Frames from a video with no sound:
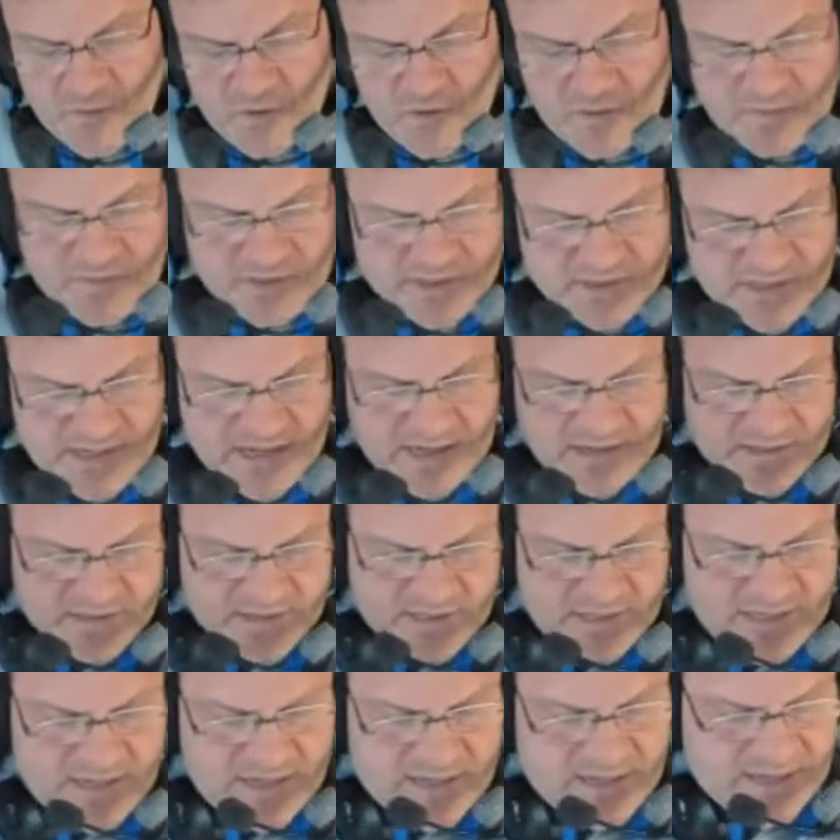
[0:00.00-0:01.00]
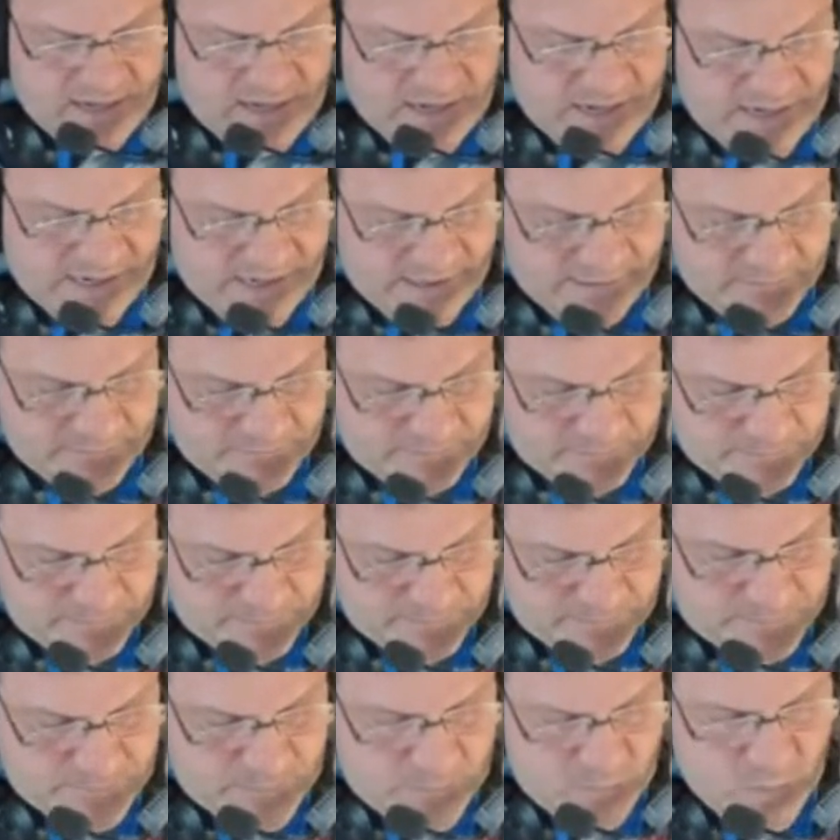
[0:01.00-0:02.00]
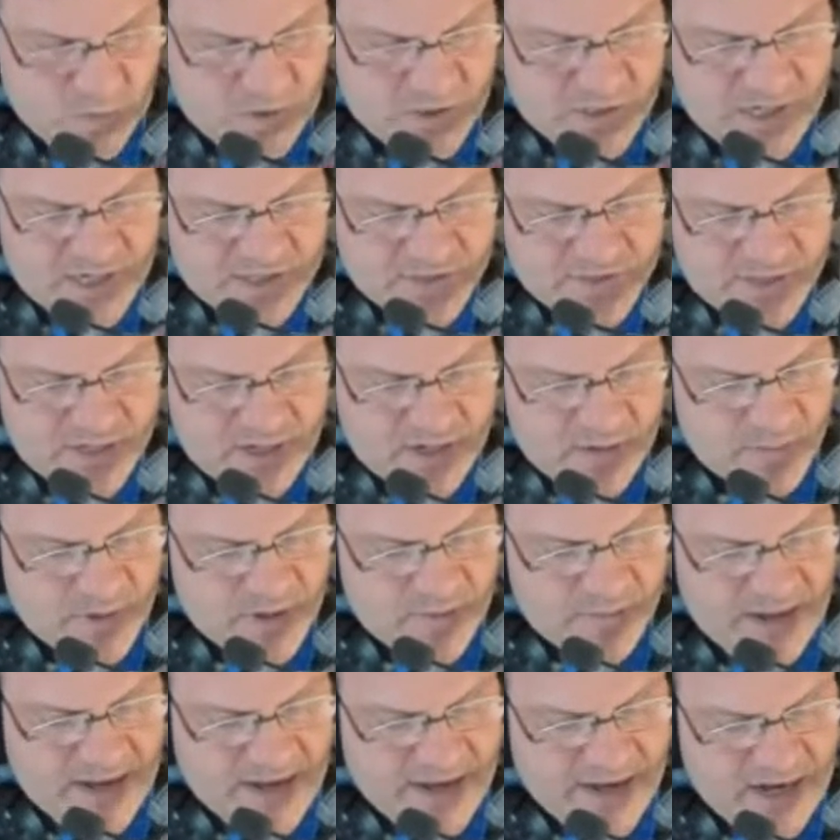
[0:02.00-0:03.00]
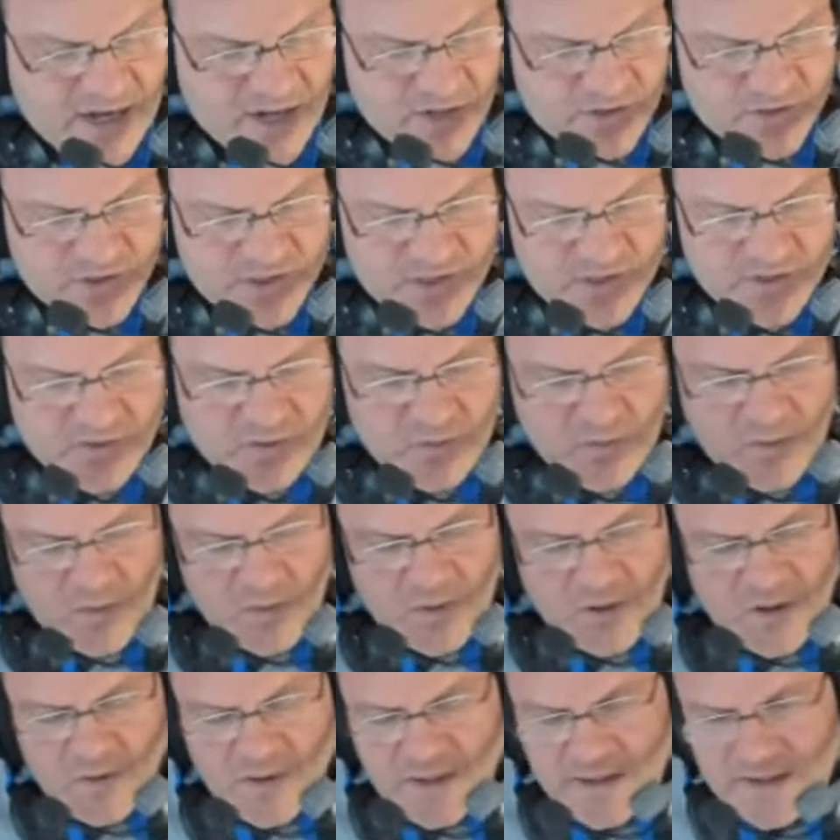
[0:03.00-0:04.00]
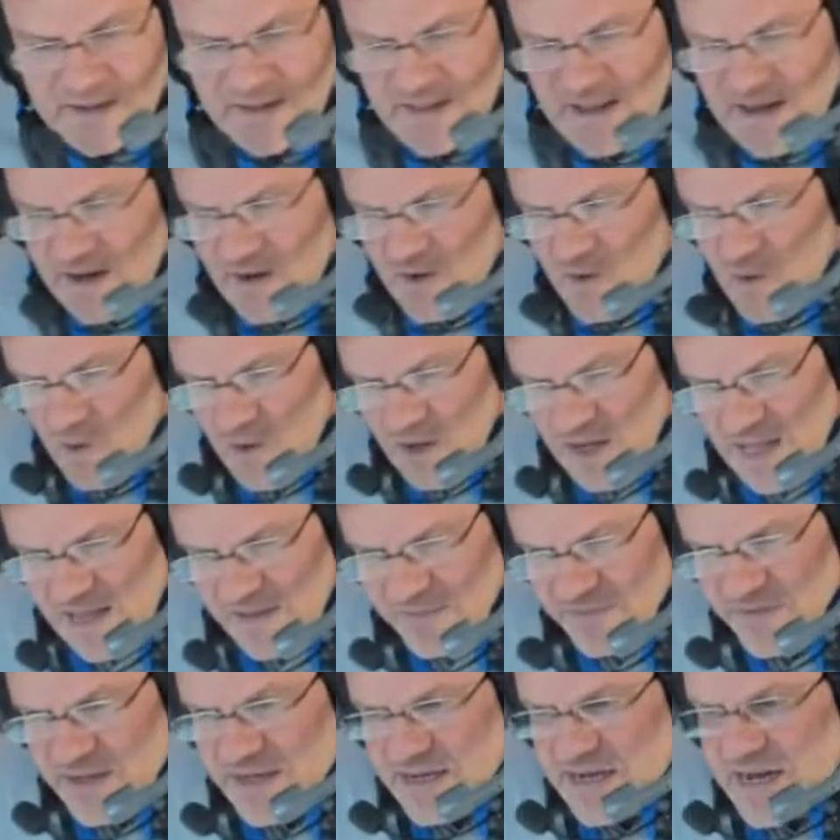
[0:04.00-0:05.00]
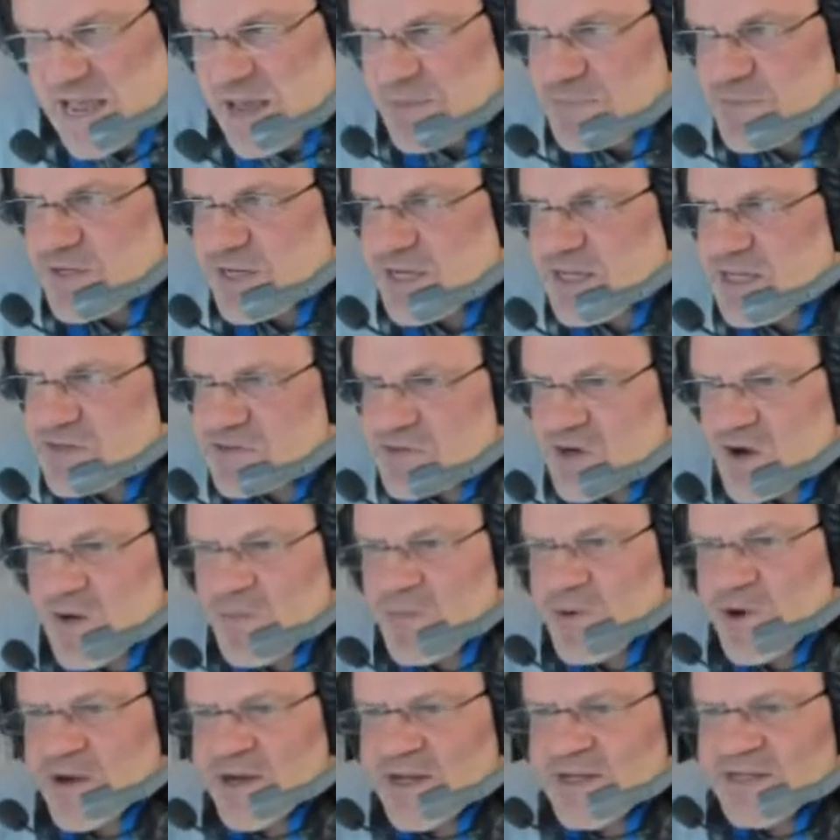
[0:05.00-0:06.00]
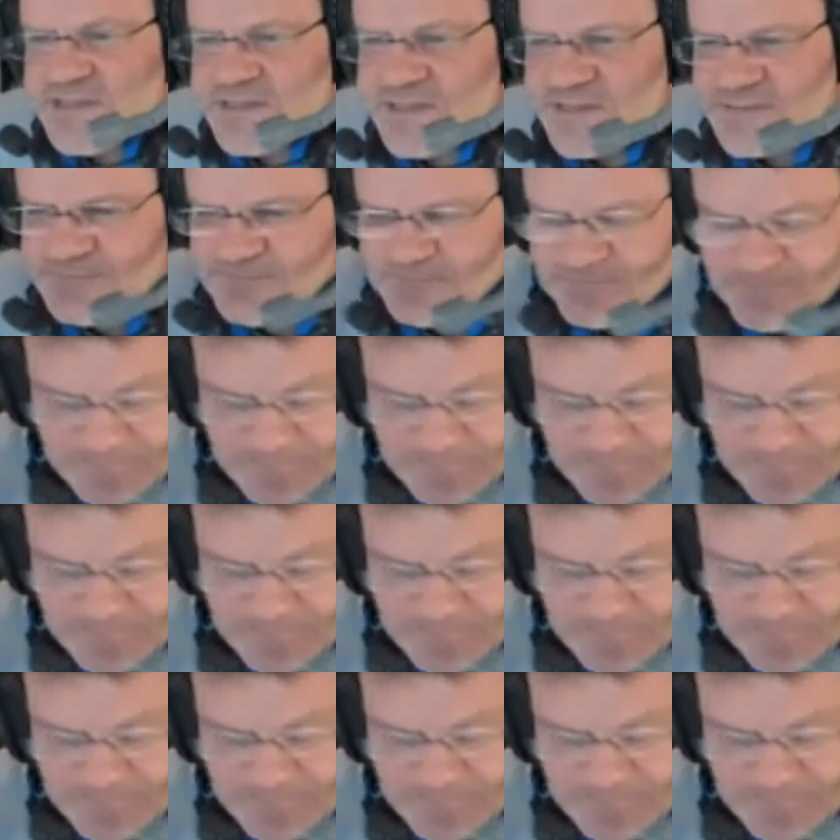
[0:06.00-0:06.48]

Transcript: more mistakes. We touched a little bit about LSU. I won't go into that a whole lot. The collapse against Auburn is